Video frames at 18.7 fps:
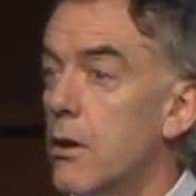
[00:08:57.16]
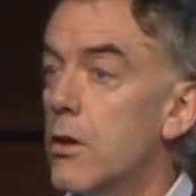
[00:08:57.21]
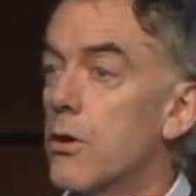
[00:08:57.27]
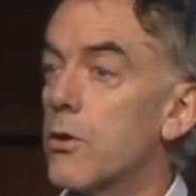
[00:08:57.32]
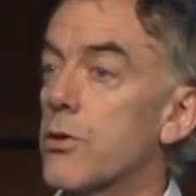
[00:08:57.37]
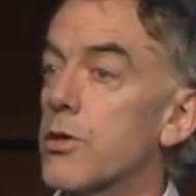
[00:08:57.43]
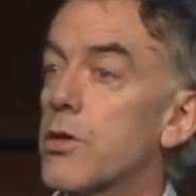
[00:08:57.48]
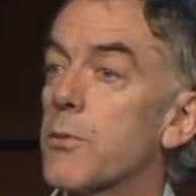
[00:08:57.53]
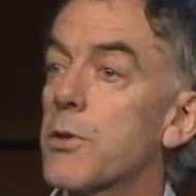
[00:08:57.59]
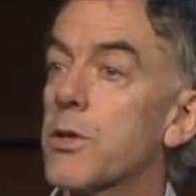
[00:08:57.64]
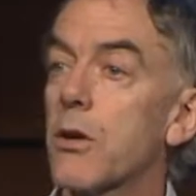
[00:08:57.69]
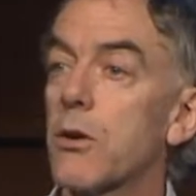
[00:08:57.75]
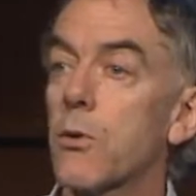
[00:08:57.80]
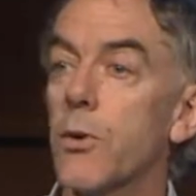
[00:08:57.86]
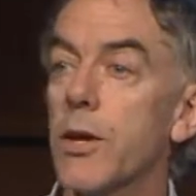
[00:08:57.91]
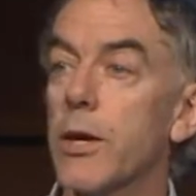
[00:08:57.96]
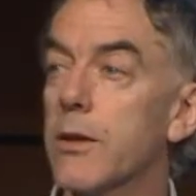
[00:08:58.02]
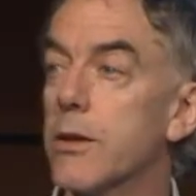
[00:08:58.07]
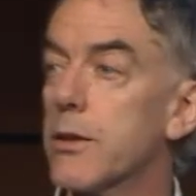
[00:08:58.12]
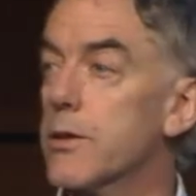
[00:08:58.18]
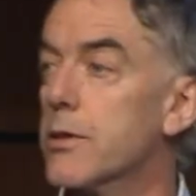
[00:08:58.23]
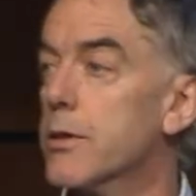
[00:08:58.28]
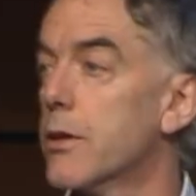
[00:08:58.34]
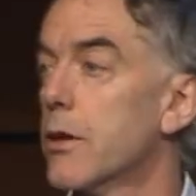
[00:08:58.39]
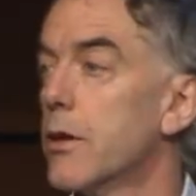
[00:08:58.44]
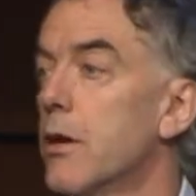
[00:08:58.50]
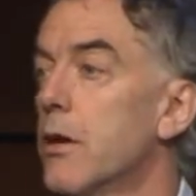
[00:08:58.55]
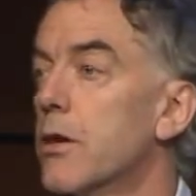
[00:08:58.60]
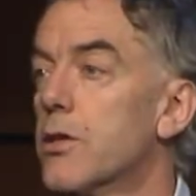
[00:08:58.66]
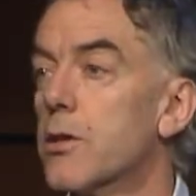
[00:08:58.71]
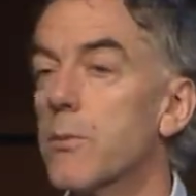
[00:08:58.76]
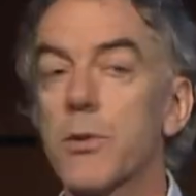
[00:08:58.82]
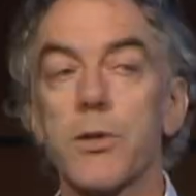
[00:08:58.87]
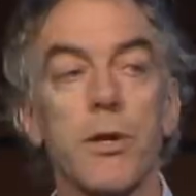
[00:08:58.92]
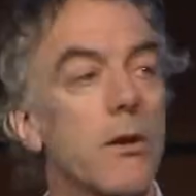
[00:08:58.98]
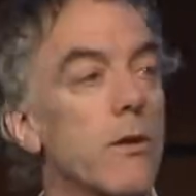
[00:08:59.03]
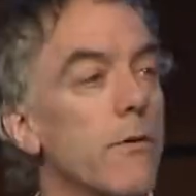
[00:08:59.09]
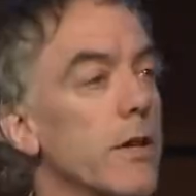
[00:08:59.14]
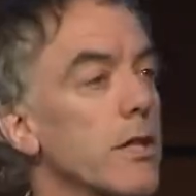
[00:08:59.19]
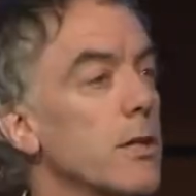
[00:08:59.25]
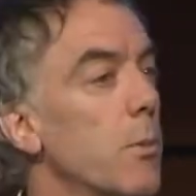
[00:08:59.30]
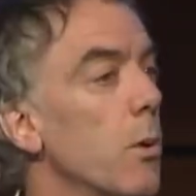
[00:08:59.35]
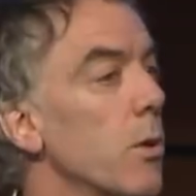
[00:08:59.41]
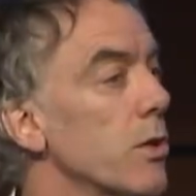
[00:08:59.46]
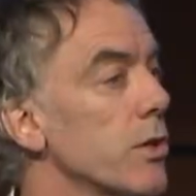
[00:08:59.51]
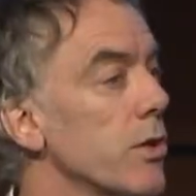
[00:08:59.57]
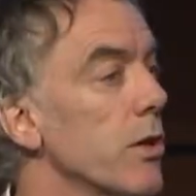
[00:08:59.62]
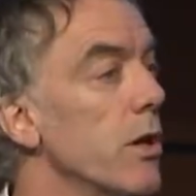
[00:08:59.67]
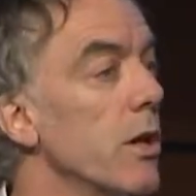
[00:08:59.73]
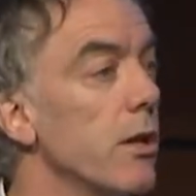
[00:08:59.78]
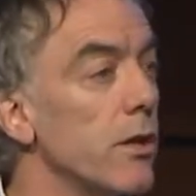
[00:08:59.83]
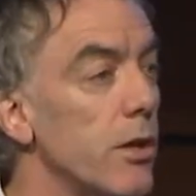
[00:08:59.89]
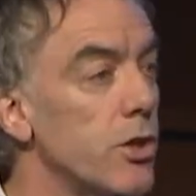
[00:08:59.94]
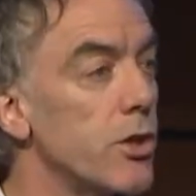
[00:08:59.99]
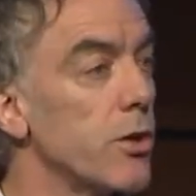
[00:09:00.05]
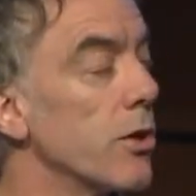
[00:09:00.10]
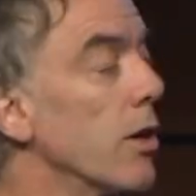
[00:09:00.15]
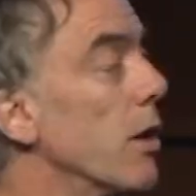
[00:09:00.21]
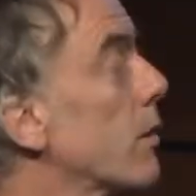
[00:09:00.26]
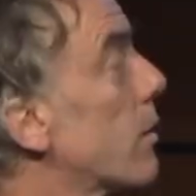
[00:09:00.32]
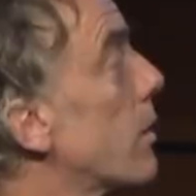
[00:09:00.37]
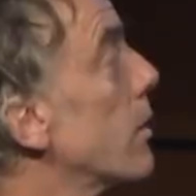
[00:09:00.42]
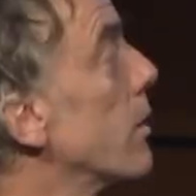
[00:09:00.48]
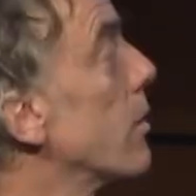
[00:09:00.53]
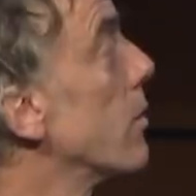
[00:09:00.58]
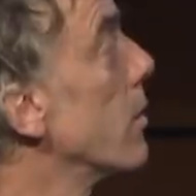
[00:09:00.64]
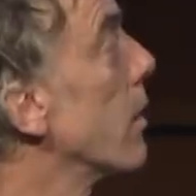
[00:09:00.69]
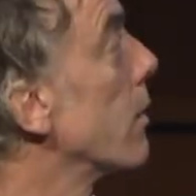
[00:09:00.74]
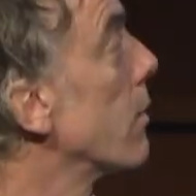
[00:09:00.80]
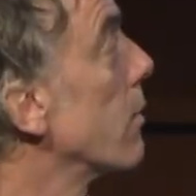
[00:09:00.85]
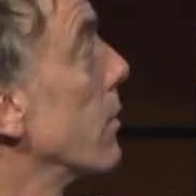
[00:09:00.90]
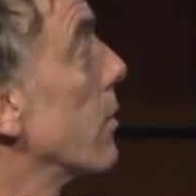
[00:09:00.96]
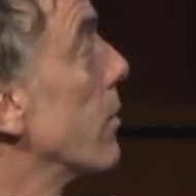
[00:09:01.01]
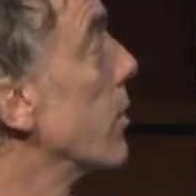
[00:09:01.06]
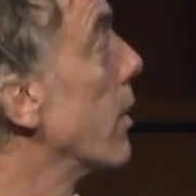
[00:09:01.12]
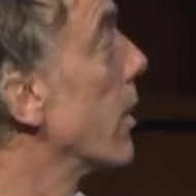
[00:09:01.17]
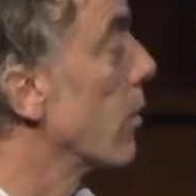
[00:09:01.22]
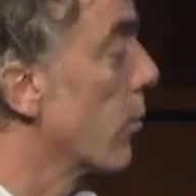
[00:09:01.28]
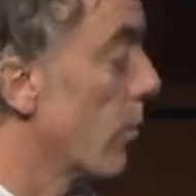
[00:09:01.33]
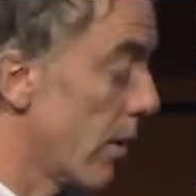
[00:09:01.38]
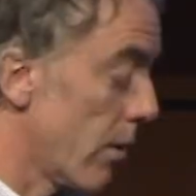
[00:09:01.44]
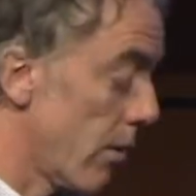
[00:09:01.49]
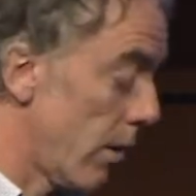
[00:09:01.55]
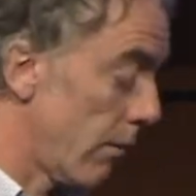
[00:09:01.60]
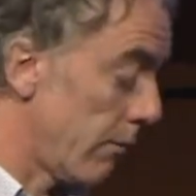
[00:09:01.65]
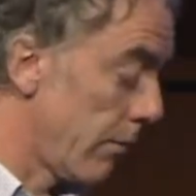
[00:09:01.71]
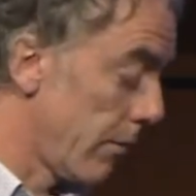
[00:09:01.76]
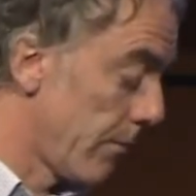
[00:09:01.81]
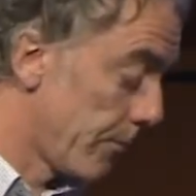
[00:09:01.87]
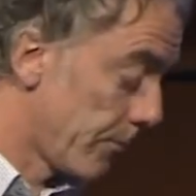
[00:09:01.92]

through some sort of weakness, some sort of exposure that you're not aware of.